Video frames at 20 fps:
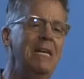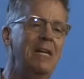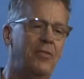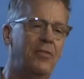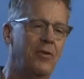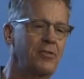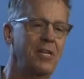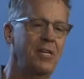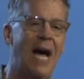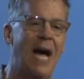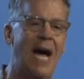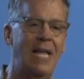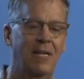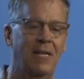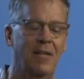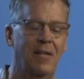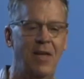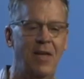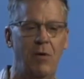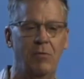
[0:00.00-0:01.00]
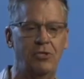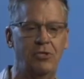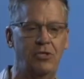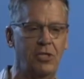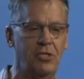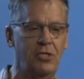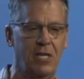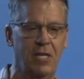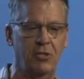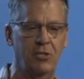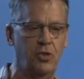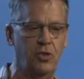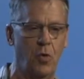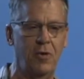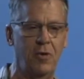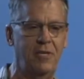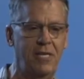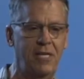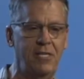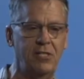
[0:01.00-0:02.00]
there's an island that was just a
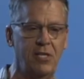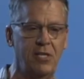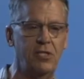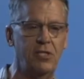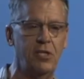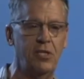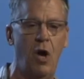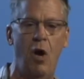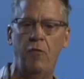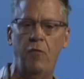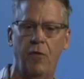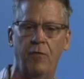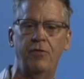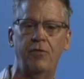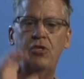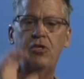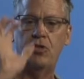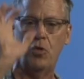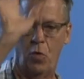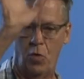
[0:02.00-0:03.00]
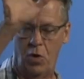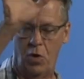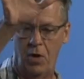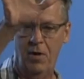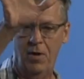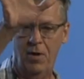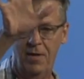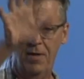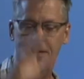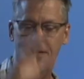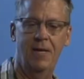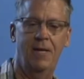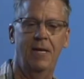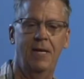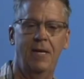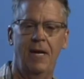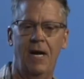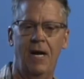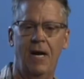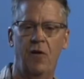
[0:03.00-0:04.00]
short distance off of the shore
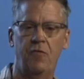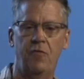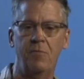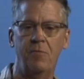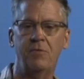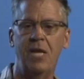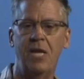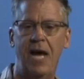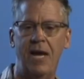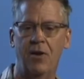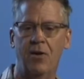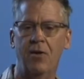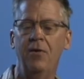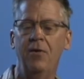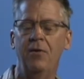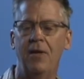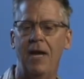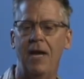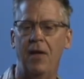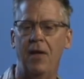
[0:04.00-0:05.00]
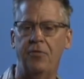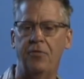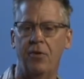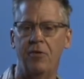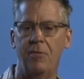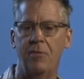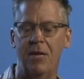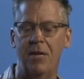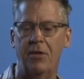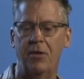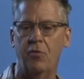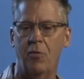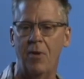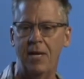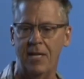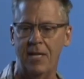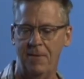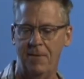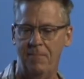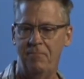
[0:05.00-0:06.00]
uh, from Tyre out there in the
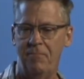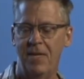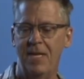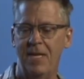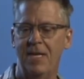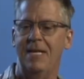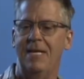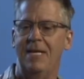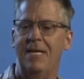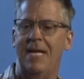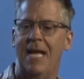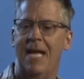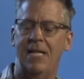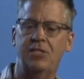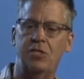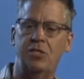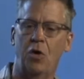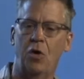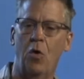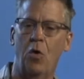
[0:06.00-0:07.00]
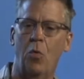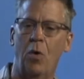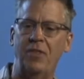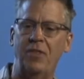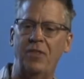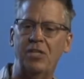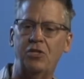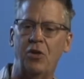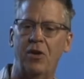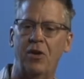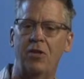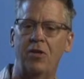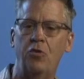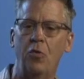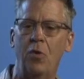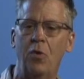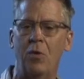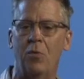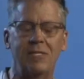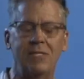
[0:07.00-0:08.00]
Mediterranean. And so, what they started
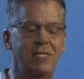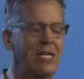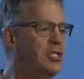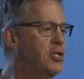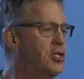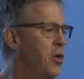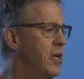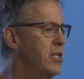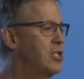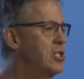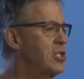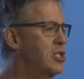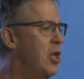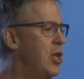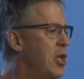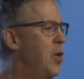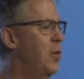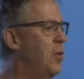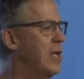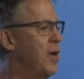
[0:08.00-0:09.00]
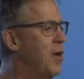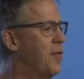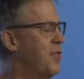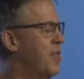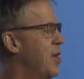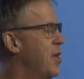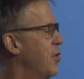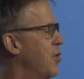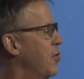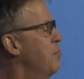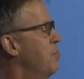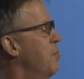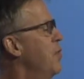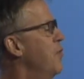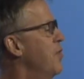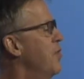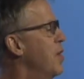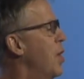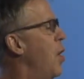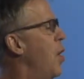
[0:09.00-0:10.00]
doing was they started slowly over the years
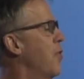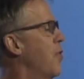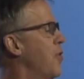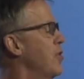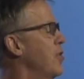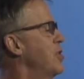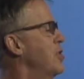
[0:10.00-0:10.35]
moving all of their